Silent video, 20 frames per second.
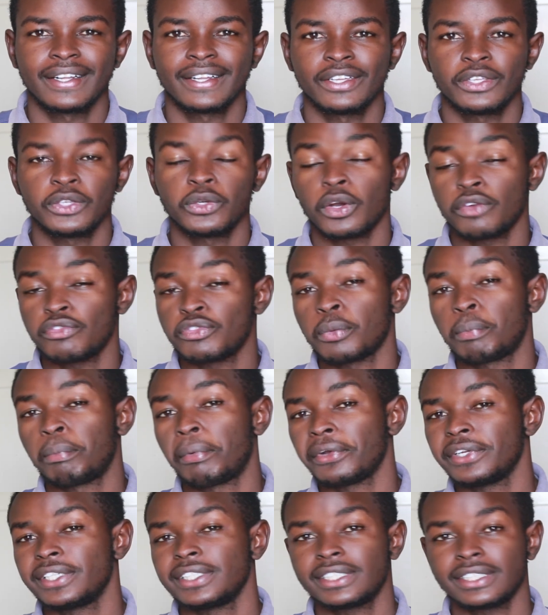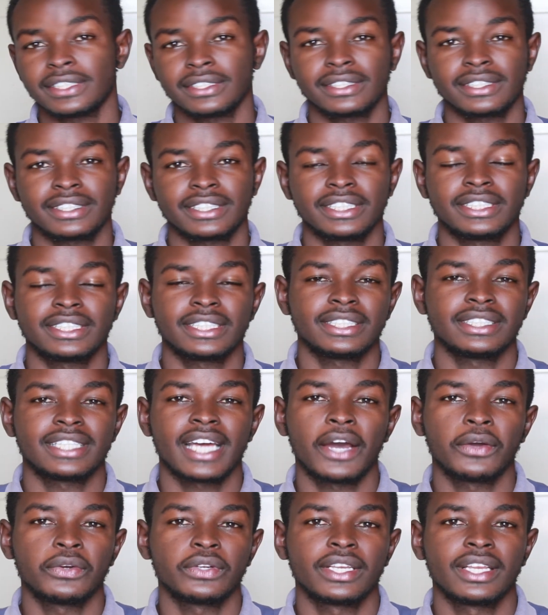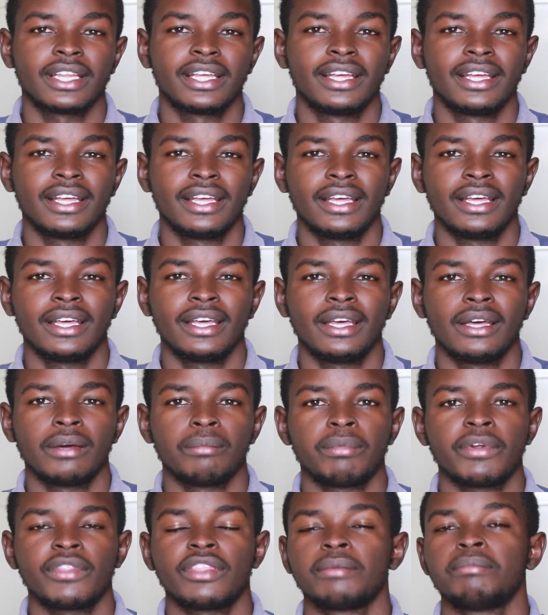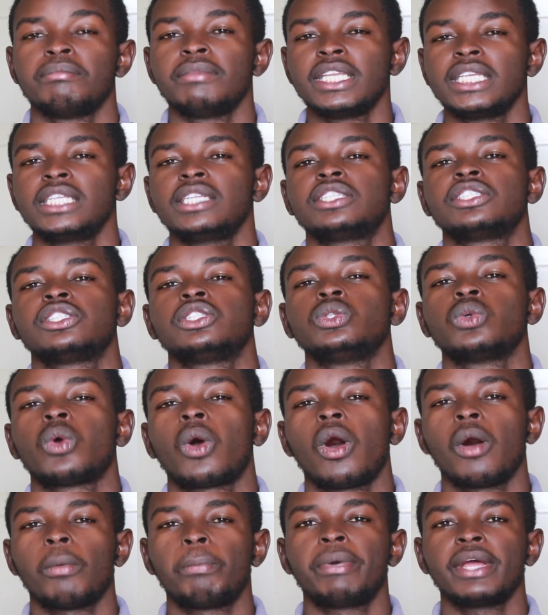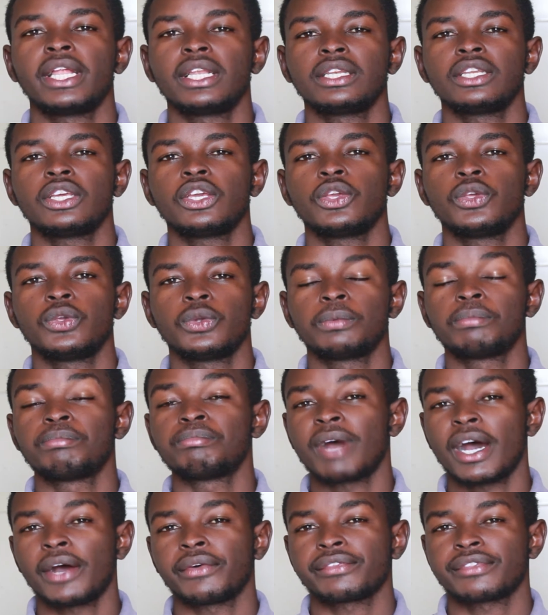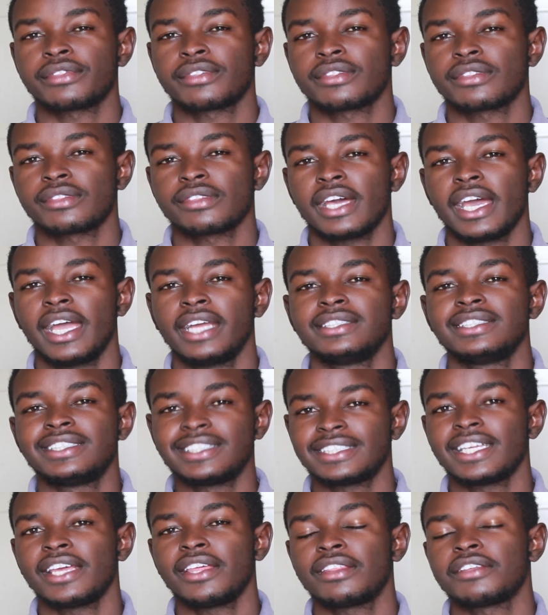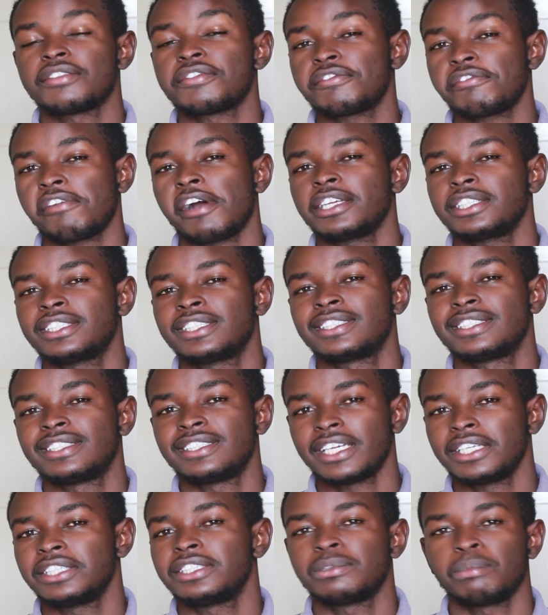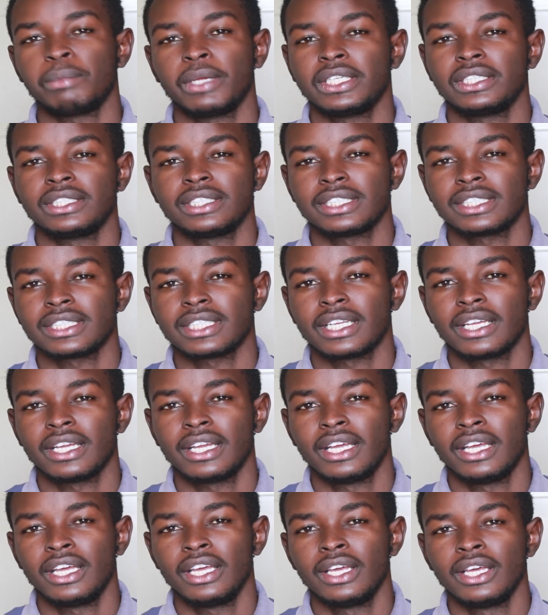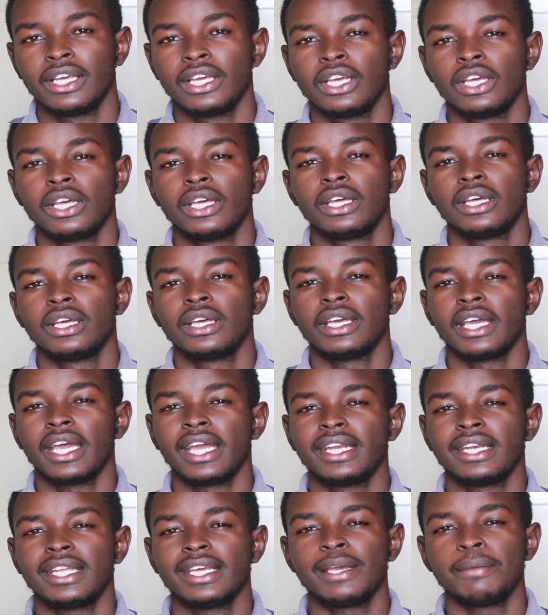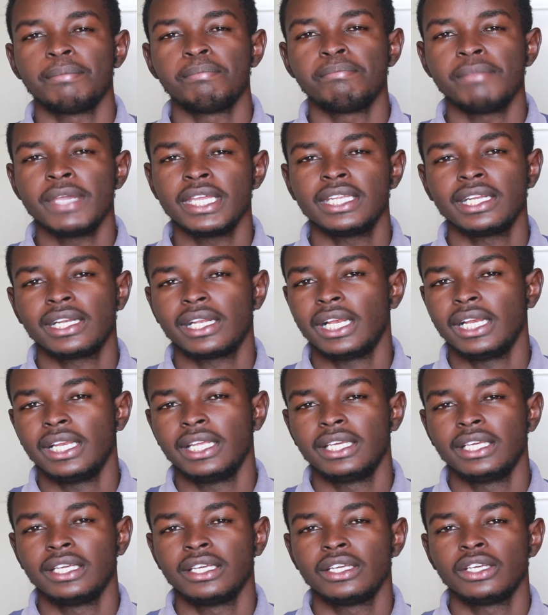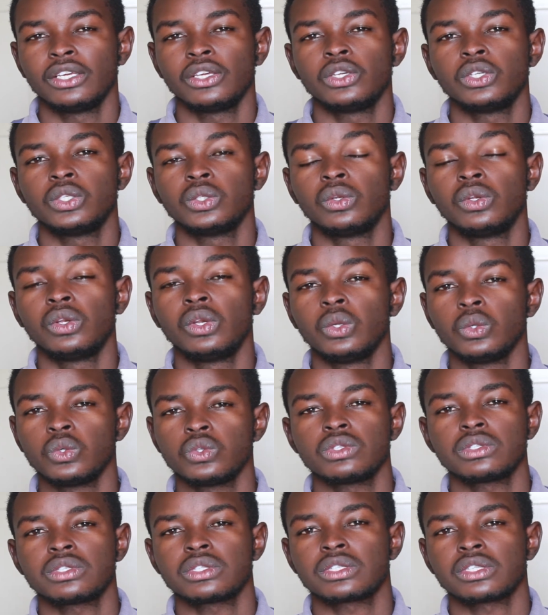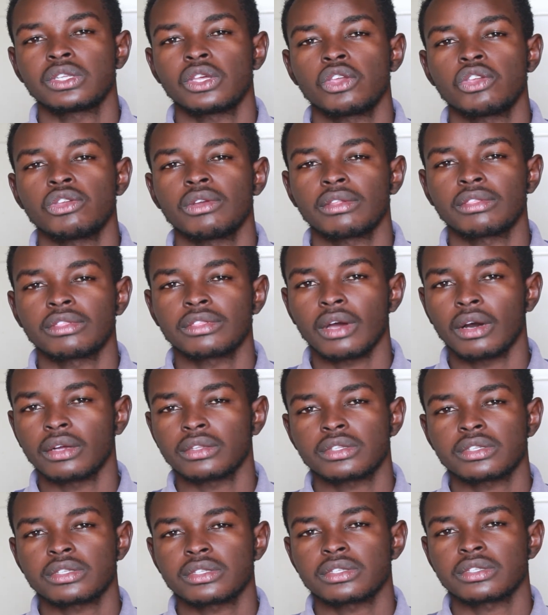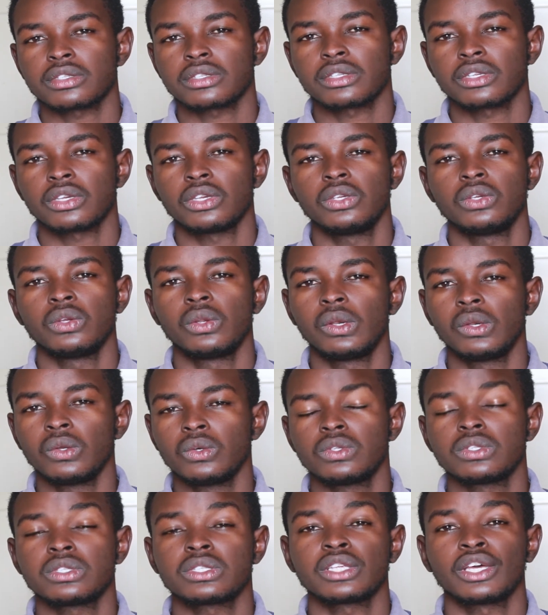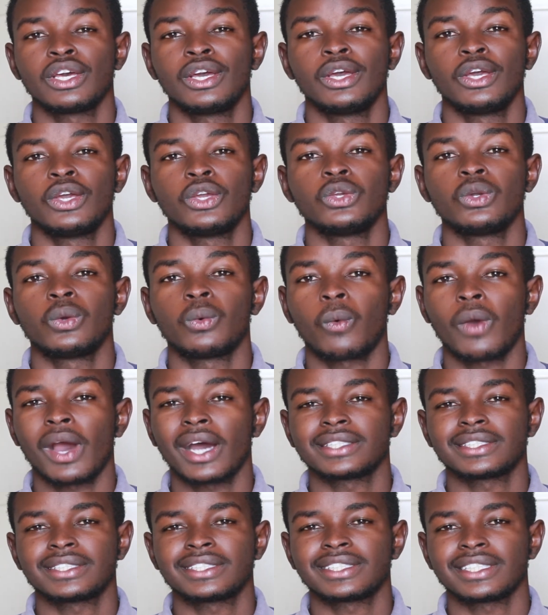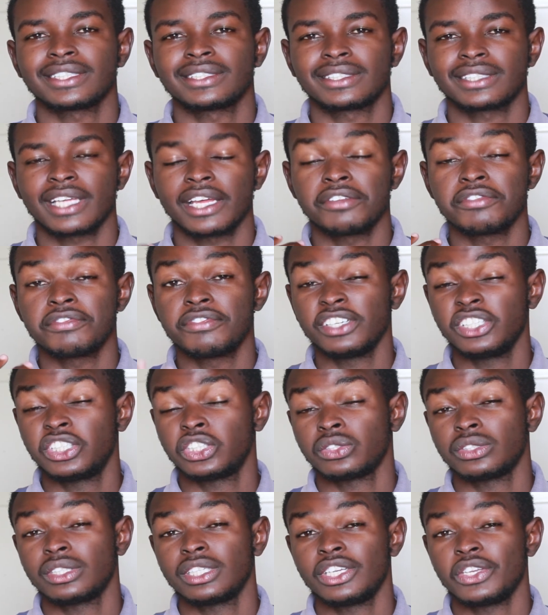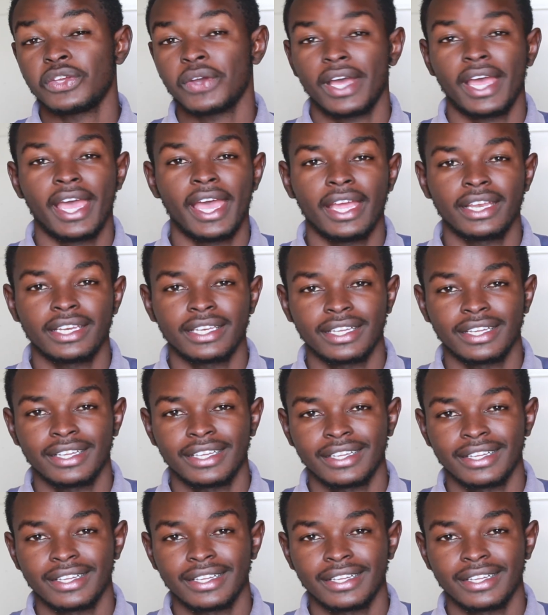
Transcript: you have your pointers written down. But the minute you open your mouth and say the first statement, and immediately you lose your thoughts, you lose your words as envisioned in your head.